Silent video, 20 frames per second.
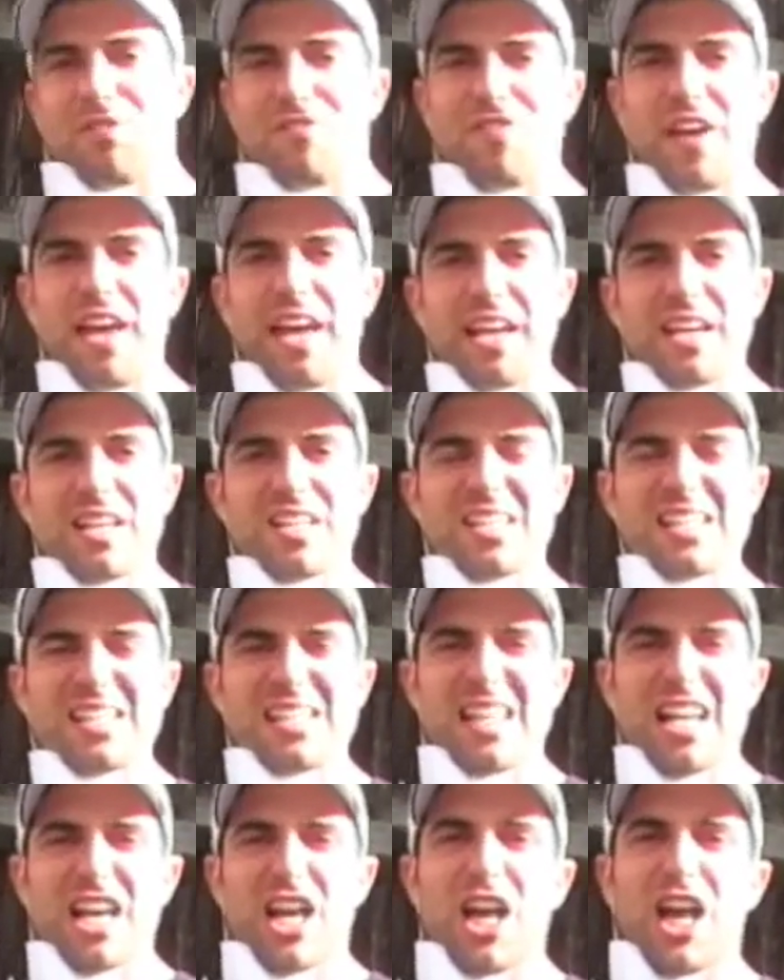
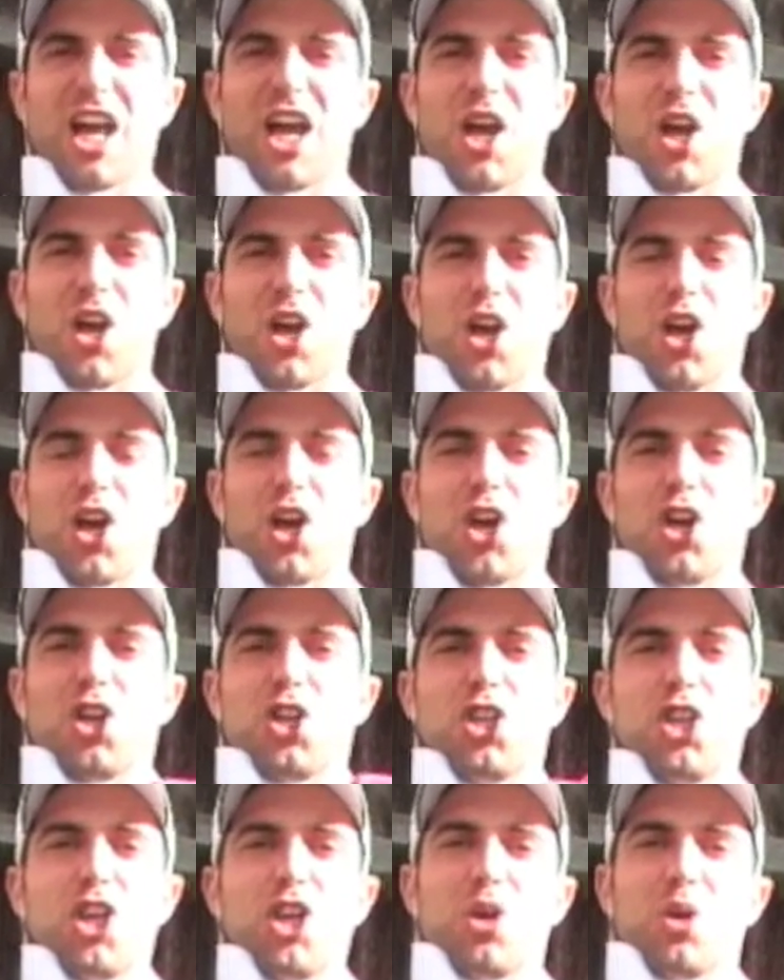fixed,
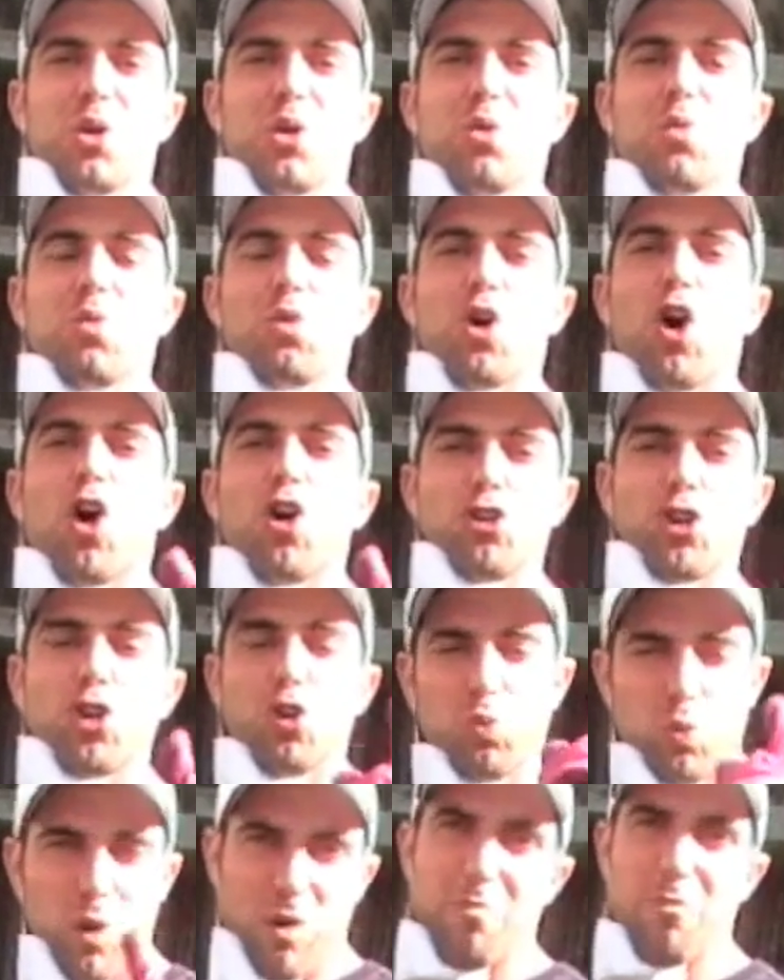you got to
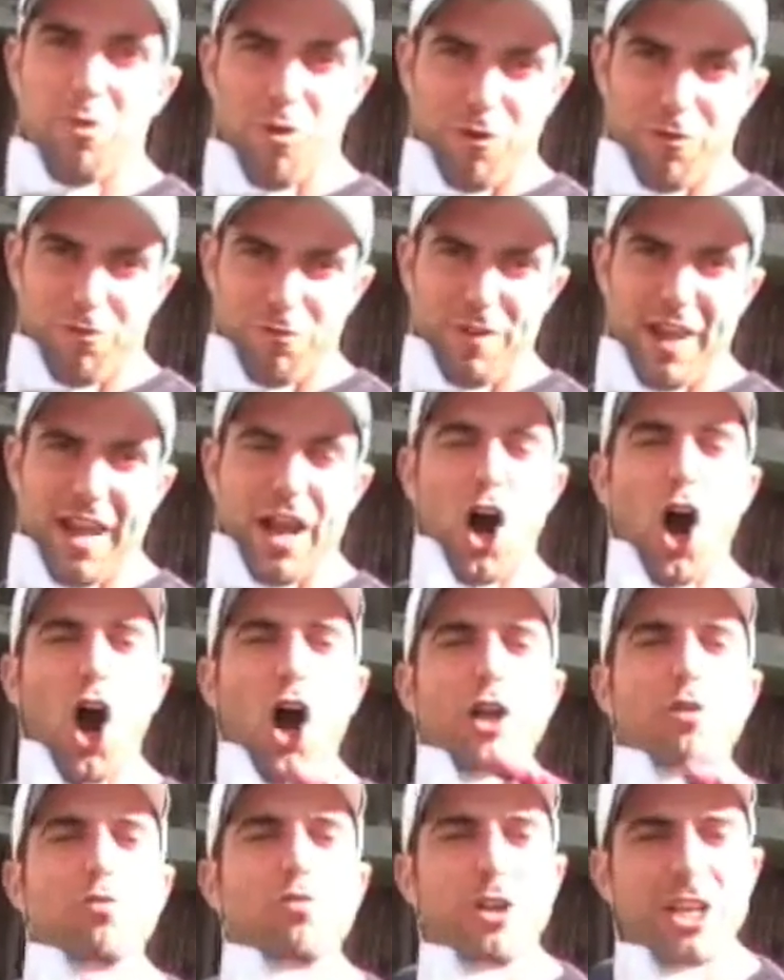do one more thing.
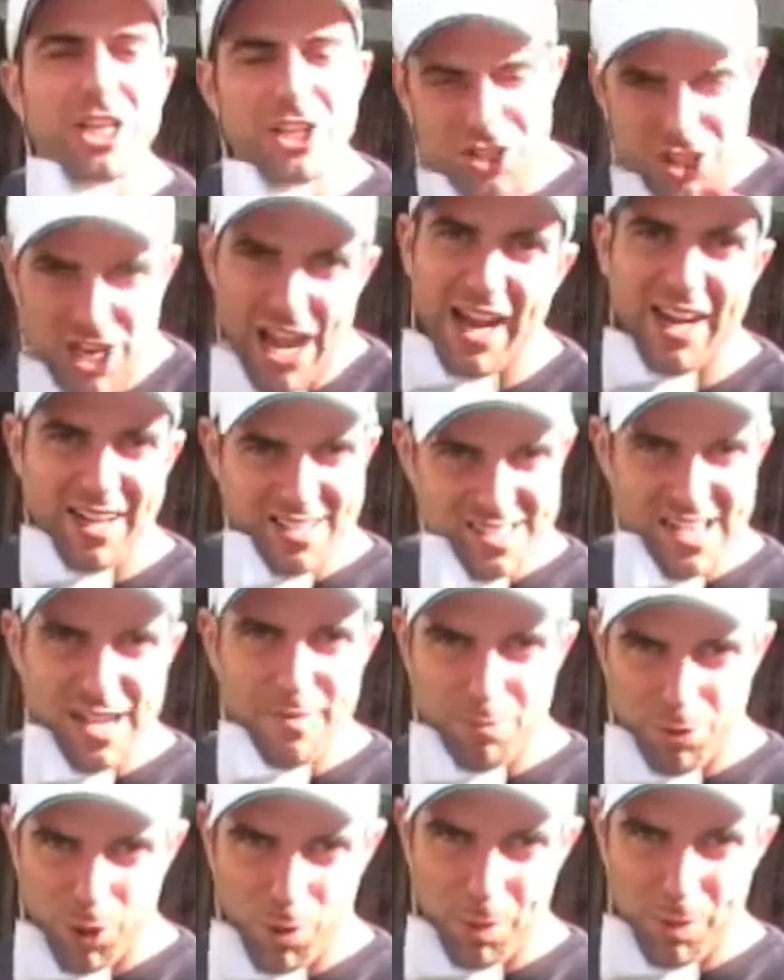I rechecks
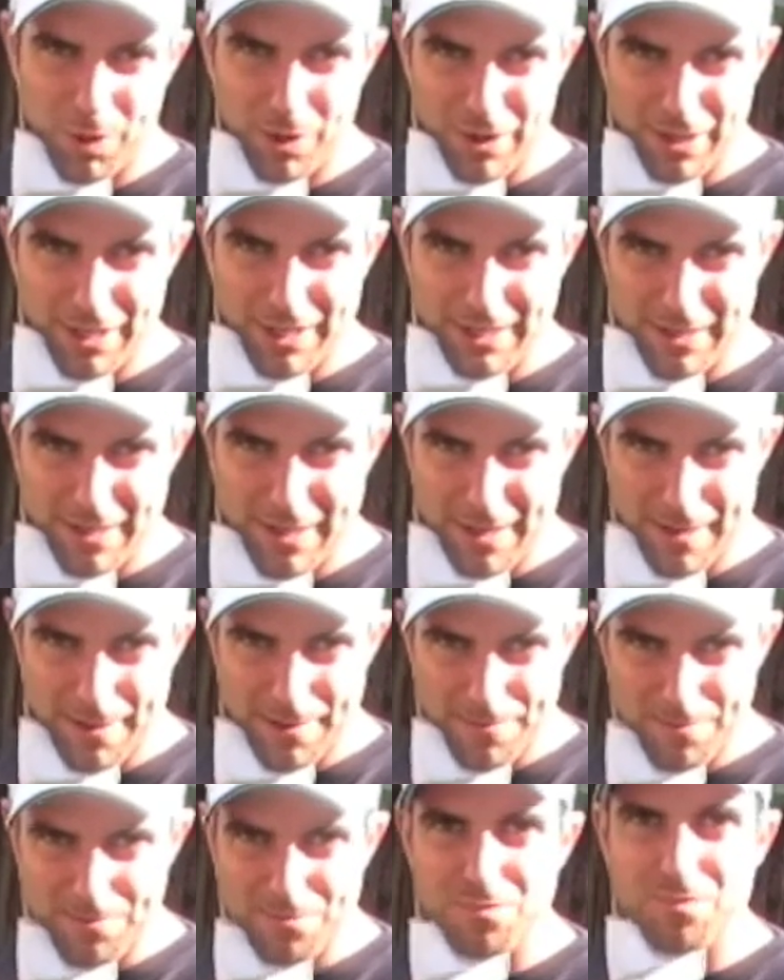it proper like, yeah?
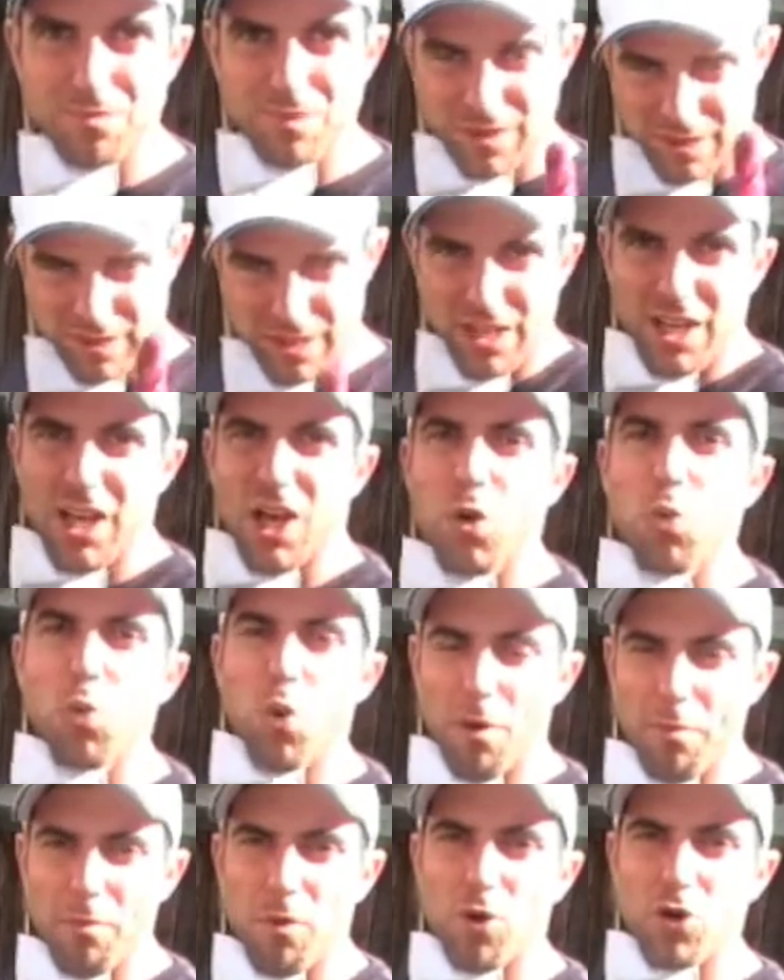
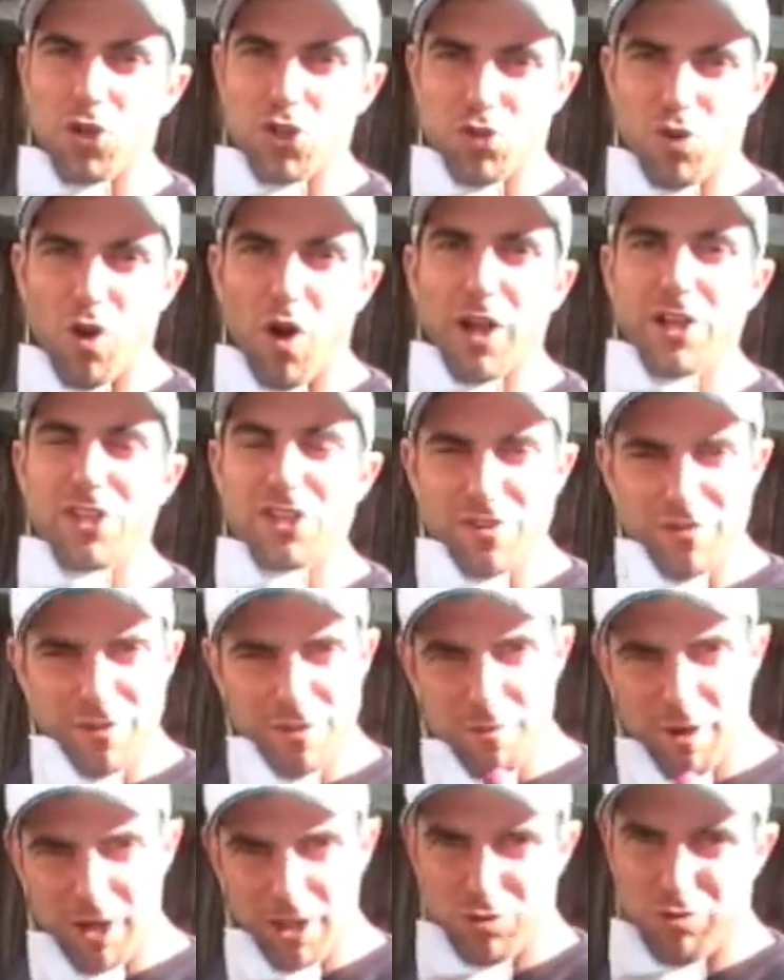One more try,
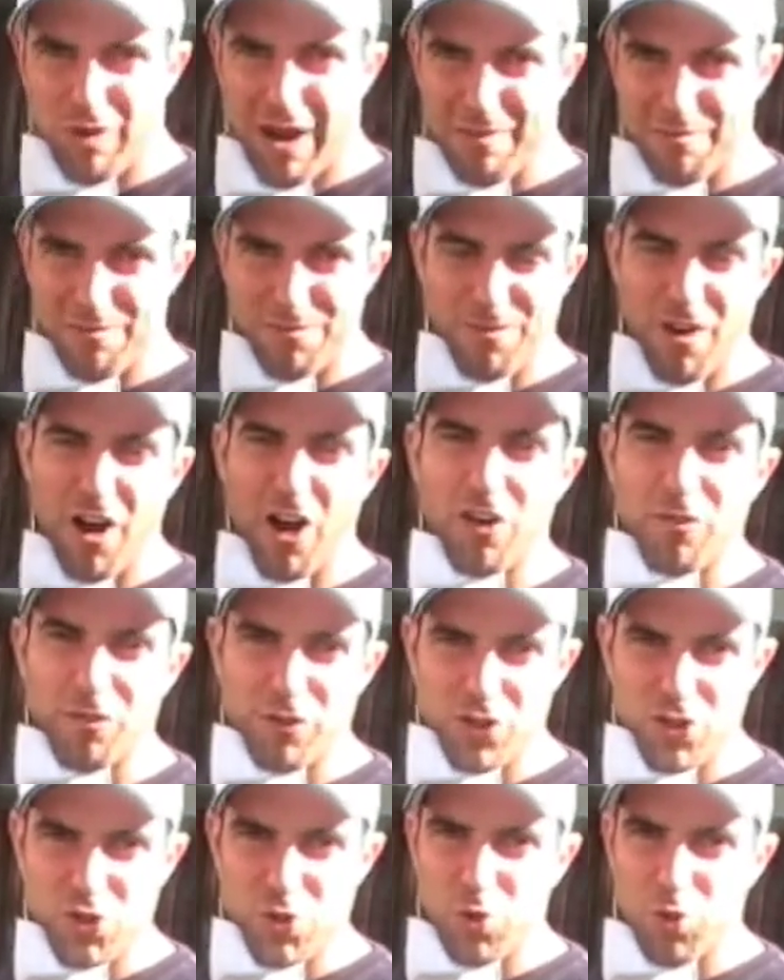something my
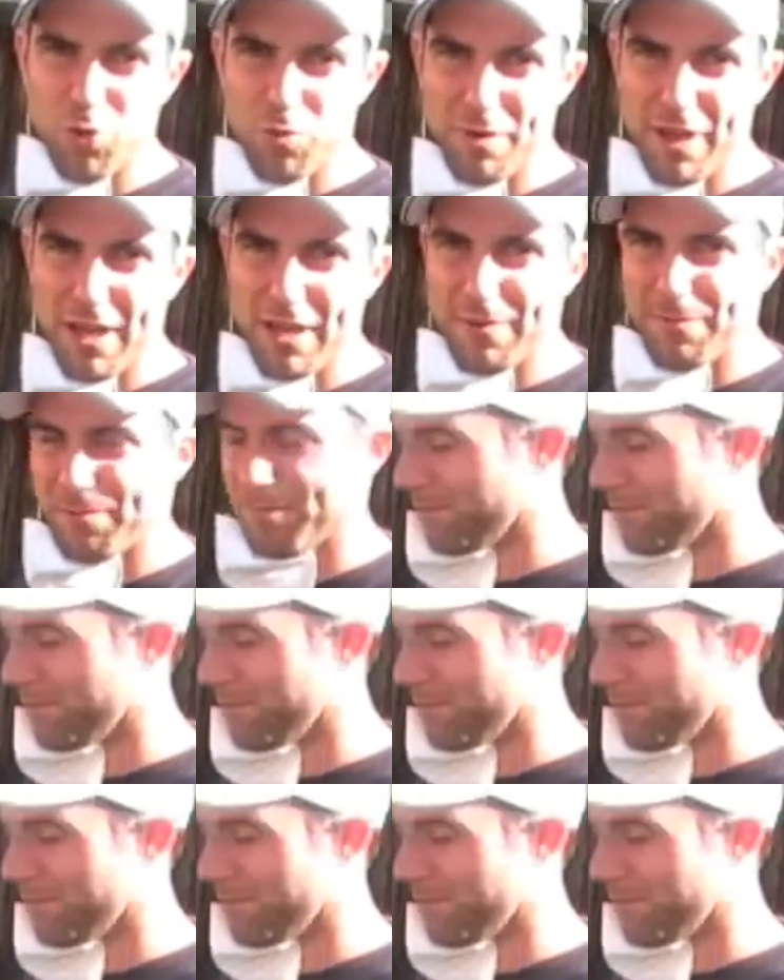grandfather taught me.